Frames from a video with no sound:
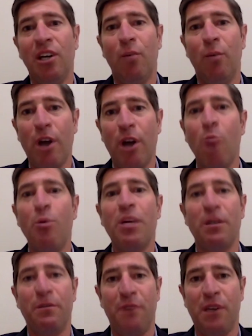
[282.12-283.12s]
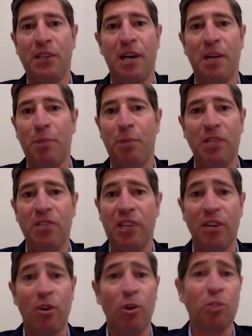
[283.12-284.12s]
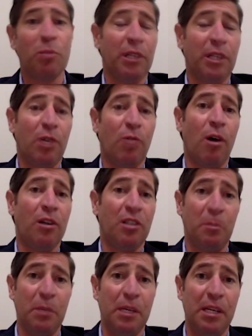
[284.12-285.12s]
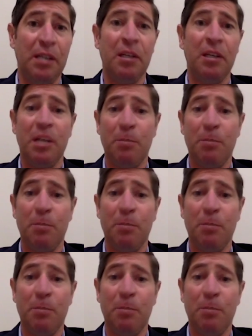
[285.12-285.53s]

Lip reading: we hope we can fund companies that can ultimately go on to be